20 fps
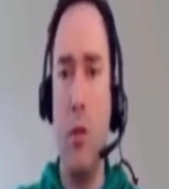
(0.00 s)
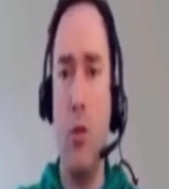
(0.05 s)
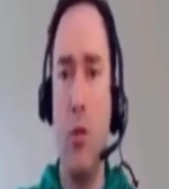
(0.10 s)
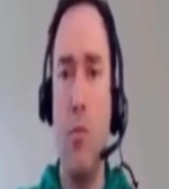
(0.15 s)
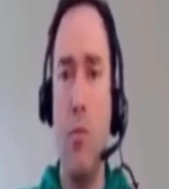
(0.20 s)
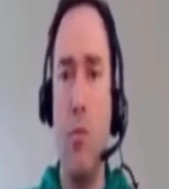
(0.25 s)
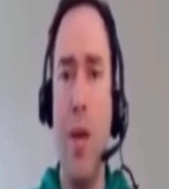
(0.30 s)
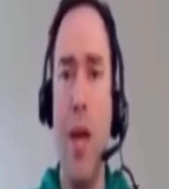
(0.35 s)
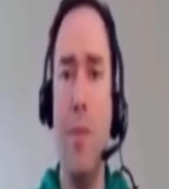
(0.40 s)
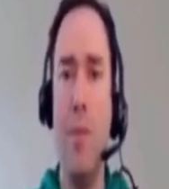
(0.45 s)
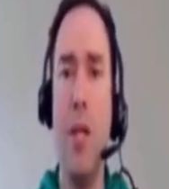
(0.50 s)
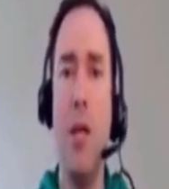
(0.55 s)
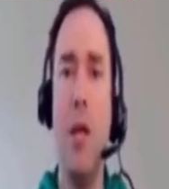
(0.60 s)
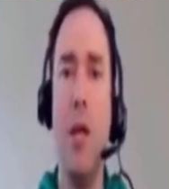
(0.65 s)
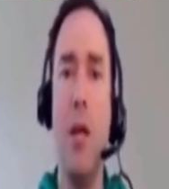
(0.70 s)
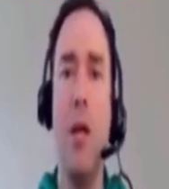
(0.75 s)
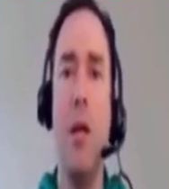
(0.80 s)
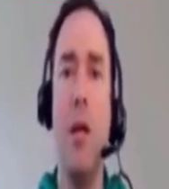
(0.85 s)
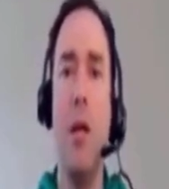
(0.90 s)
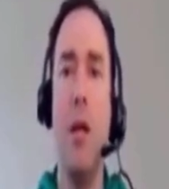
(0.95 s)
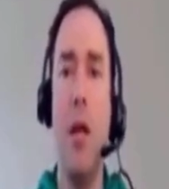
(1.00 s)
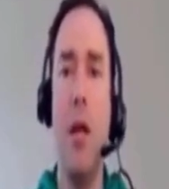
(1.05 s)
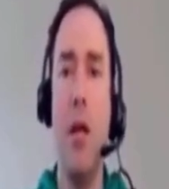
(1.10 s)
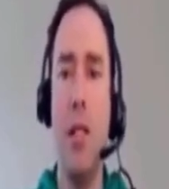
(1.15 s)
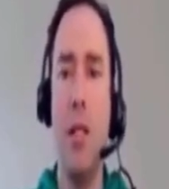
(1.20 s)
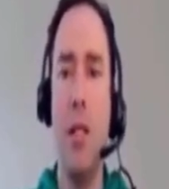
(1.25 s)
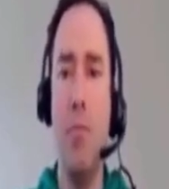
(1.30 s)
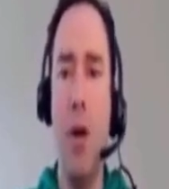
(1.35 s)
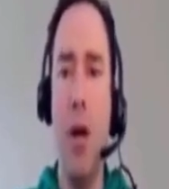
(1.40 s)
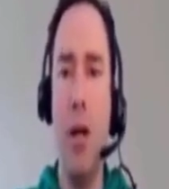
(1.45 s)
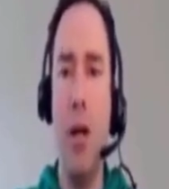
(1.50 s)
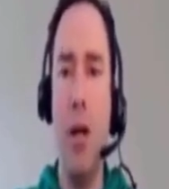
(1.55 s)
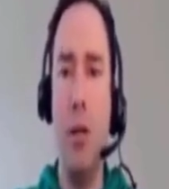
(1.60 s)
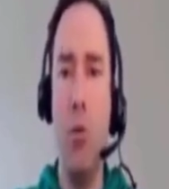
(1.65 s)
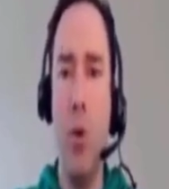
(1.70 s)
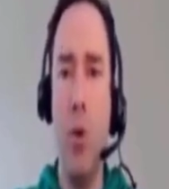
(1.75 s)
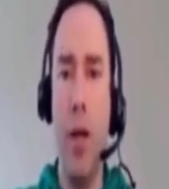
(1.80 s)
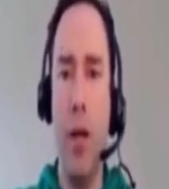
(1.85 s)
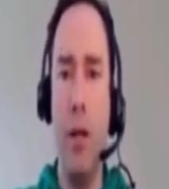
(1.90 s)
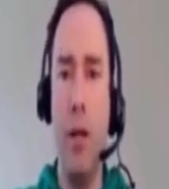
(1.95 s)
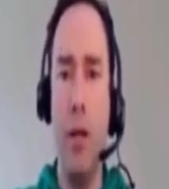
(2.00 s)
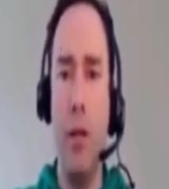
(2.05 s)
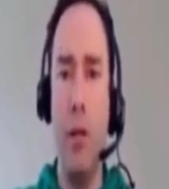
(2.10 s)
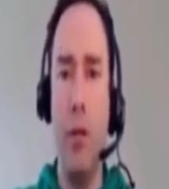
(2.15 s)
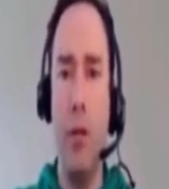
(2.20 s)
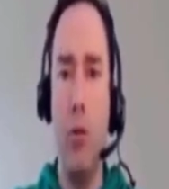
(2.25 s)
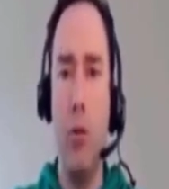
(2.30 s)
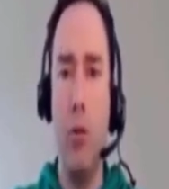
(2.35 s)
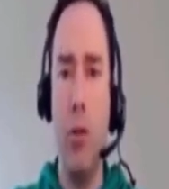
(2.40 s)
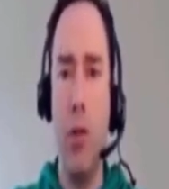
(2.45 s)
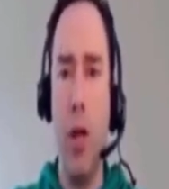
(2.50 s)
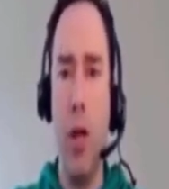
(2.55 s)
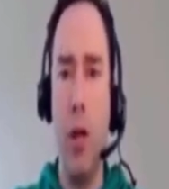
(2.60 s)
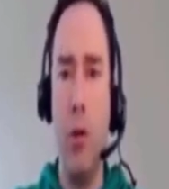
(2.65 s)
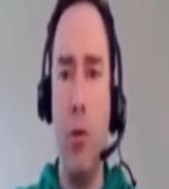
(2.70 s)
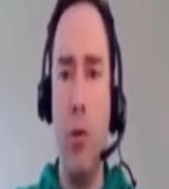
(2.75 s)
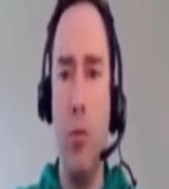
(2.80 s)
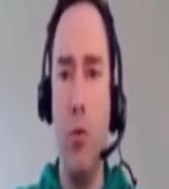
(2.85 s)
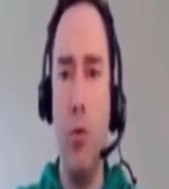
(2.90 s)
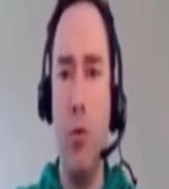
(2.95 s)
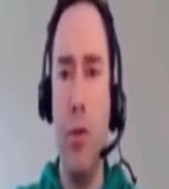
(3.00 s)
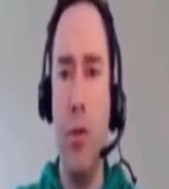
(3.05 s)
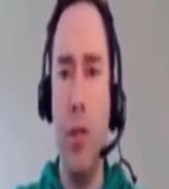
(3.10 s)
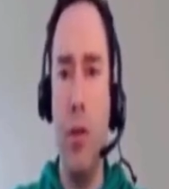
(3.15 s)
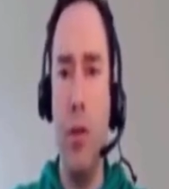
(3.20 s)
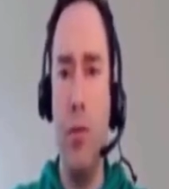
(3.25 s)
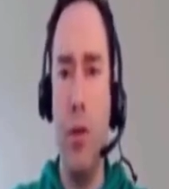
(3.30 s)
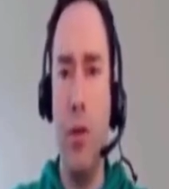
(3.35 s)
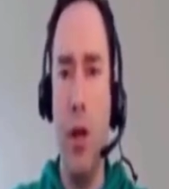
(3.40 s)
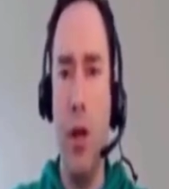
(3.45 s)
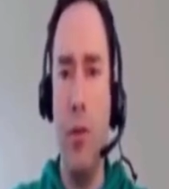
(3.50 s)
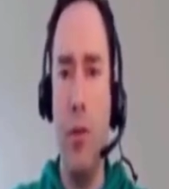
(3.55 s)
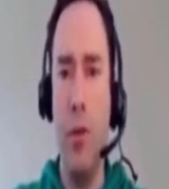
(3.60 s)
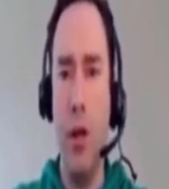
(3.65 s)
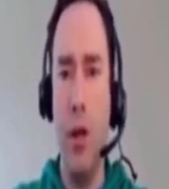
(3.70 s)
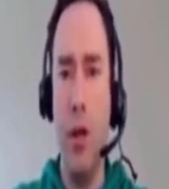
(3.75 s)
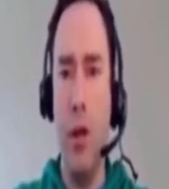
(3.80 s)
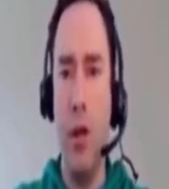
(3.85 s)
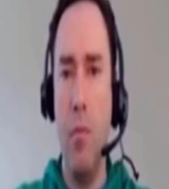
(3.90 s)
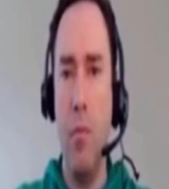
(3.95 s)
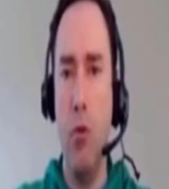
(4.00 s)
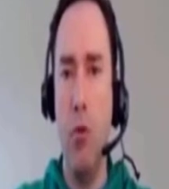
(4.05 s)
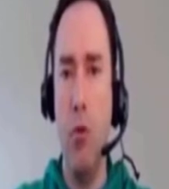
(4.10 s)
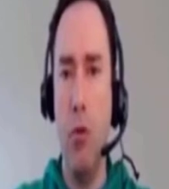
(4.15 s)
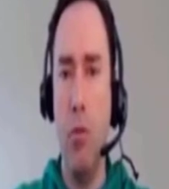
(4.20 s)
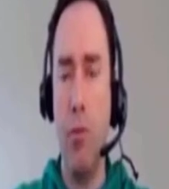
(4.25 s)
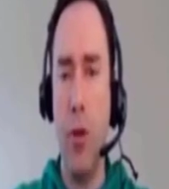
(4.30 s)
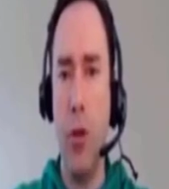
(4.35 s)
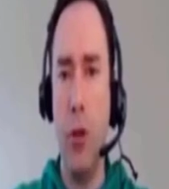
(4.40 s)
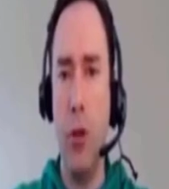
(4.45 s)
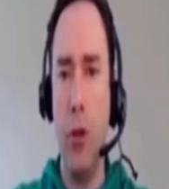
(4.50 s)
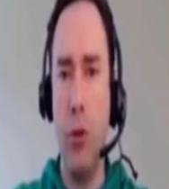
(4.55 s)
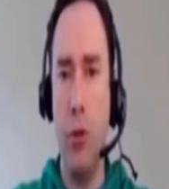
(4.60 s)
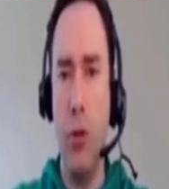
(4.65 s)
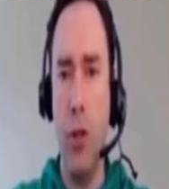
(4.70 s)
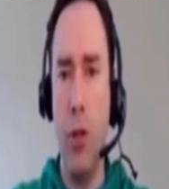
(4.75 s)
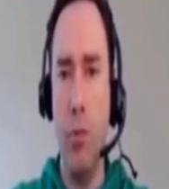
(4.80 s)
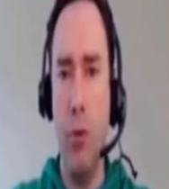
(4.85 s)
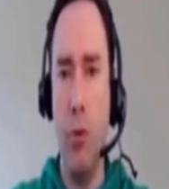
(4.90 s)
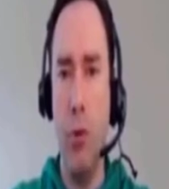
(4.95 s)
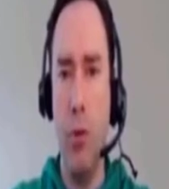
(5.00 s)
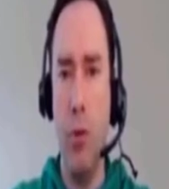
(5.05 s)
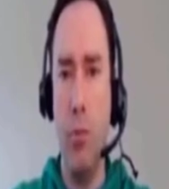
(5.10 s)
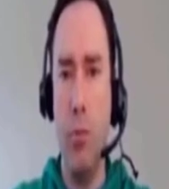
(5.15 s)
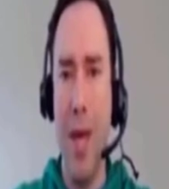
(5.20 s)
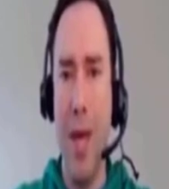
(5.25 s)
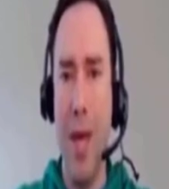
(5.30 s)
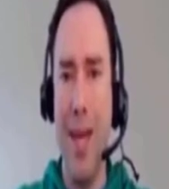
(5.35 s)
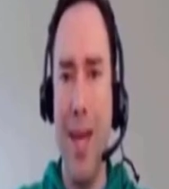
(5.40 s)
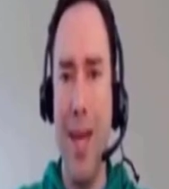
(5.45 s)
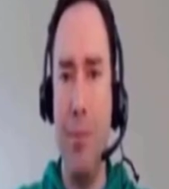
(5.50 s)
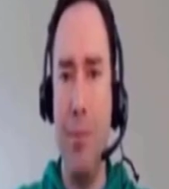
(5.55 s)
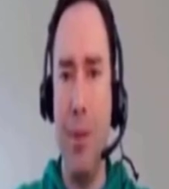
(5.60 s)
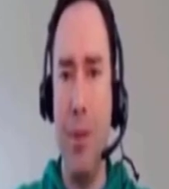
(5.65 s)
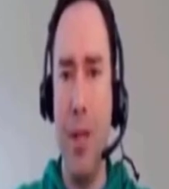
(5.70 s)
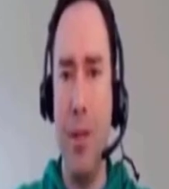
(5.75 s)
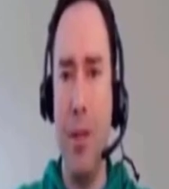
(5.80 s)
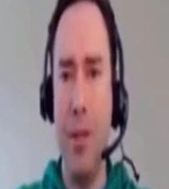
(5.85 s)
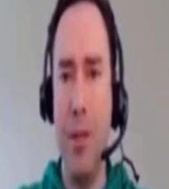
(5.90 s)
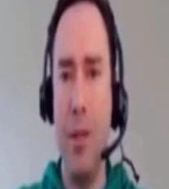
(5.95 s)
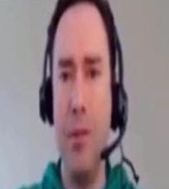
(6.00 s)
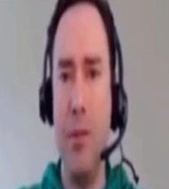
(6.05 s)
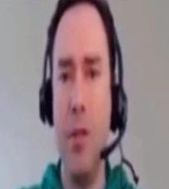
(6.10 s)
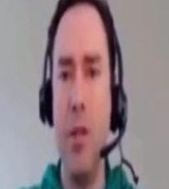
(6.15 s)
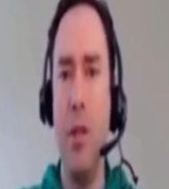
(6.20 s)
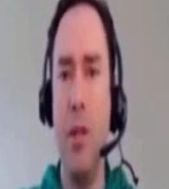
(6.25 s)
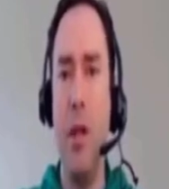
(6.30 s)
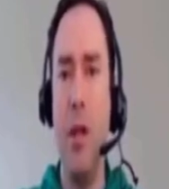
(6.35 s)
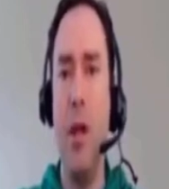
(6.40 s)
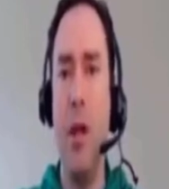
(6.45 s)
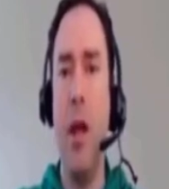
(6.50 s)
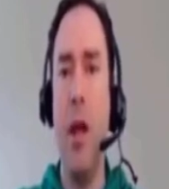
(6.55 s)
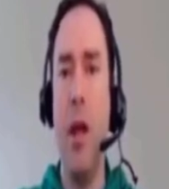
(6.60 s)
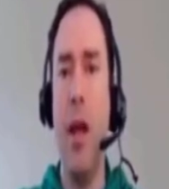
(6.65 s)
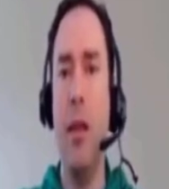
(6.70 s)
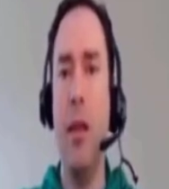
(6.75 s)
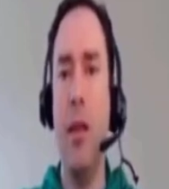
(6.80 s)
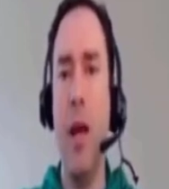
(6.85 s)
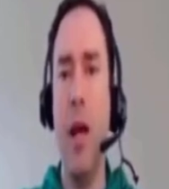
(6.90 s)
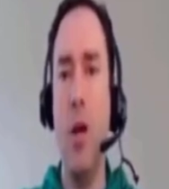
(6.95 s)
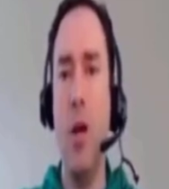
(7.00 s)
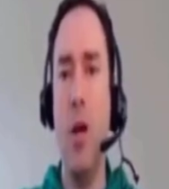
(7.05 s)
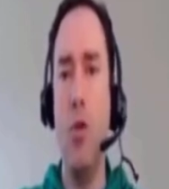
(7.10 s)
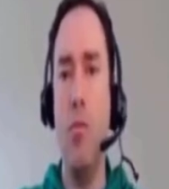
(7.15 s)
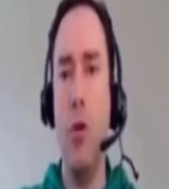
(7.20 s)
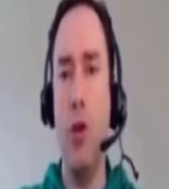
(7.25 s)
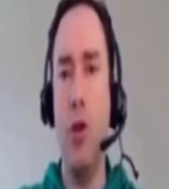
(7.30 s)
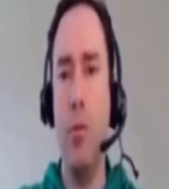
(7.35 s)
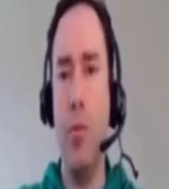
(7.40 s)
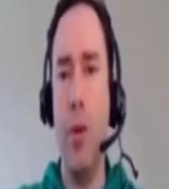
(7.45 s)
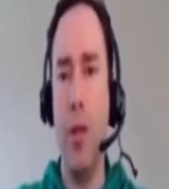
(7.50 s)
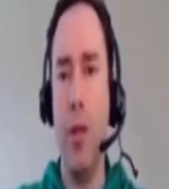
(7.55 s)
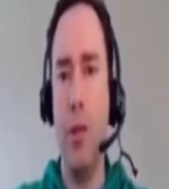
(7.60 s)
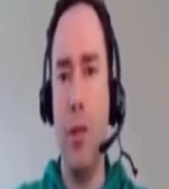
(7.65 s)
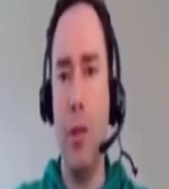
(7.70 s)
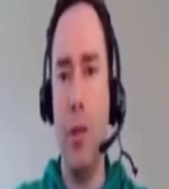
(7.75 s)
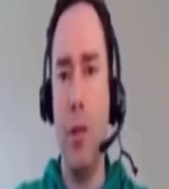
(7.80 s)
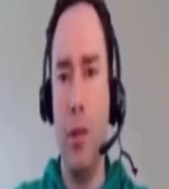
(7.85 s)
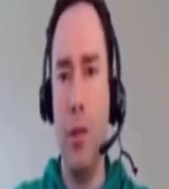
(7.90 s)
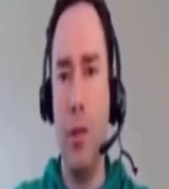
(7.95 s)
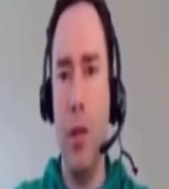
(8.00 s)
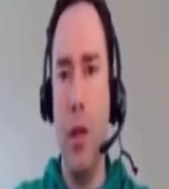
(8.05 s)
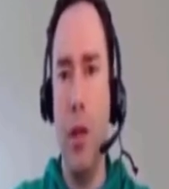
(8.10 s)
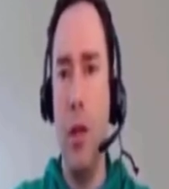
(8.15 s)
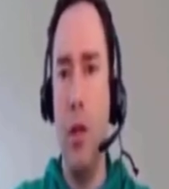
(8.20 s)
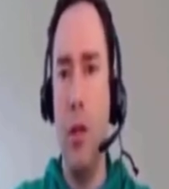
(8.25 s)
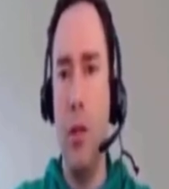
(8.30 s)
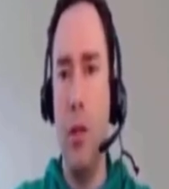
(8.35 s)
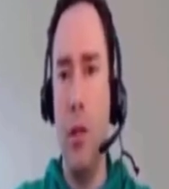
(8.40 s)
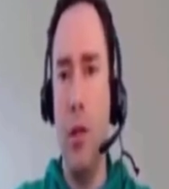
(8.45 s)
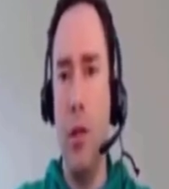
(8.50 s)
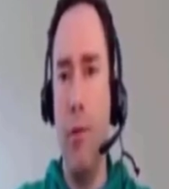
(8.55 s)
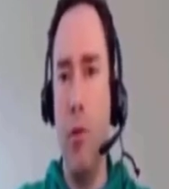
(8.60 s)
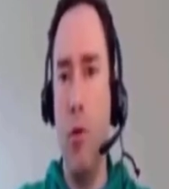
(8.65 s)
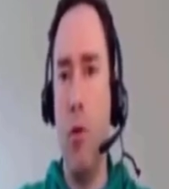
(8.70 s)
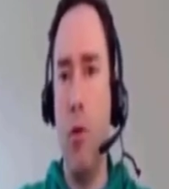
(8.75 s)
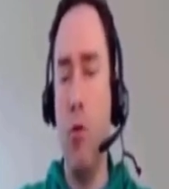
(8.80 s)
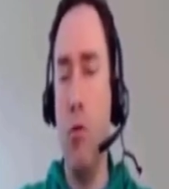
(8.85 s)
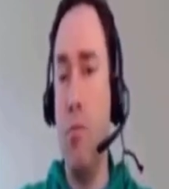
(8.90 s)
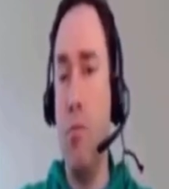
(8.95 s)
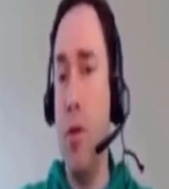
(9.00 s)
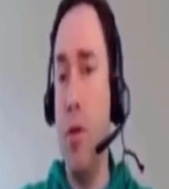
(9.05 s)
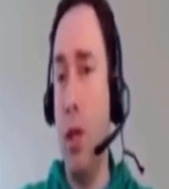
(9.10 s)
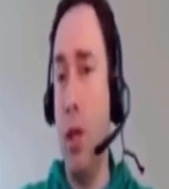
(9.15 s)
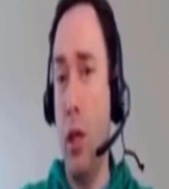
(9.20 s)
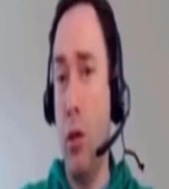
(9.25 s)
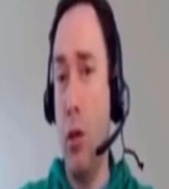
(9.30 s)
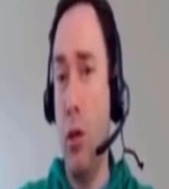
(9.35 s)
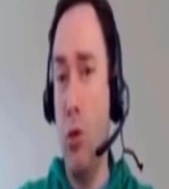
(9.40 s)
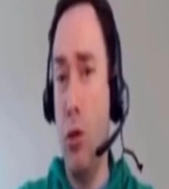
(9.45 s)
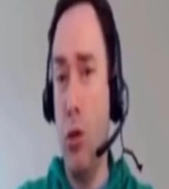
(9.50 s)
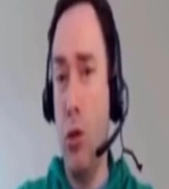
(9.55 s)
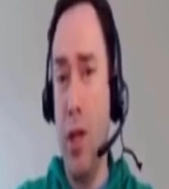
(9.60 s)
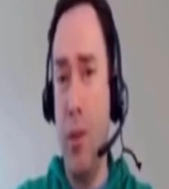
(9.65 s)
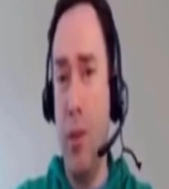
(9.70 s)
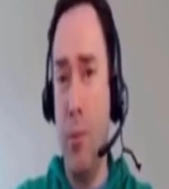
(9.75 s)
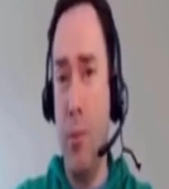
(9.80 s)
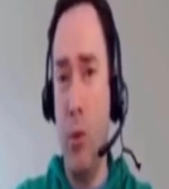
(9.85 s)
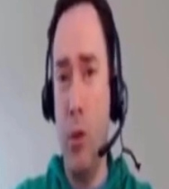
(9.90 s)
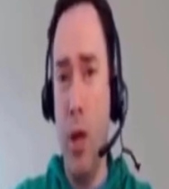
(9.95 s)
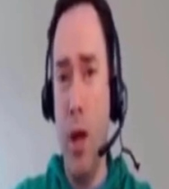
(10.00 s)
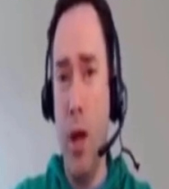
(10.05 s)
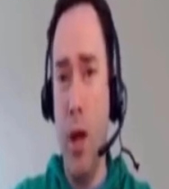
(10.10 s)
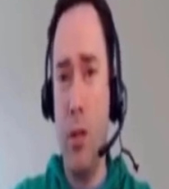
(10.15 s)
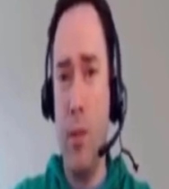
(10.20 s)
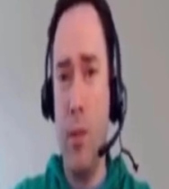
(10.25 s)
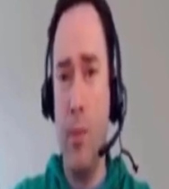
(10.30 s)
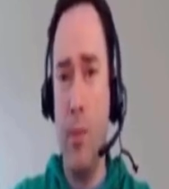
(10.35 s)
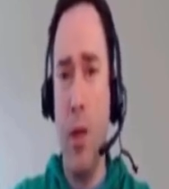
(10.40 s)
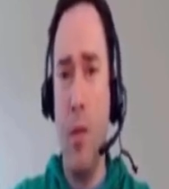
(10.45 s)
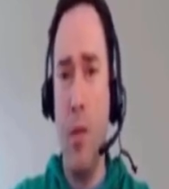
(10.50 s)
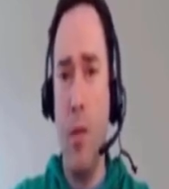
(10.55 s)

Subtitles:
So maybe a smart way to start with the move c5, put pressure on this pawn, make him play c3, and now bishop a6. c4 would be a huge tempo loss.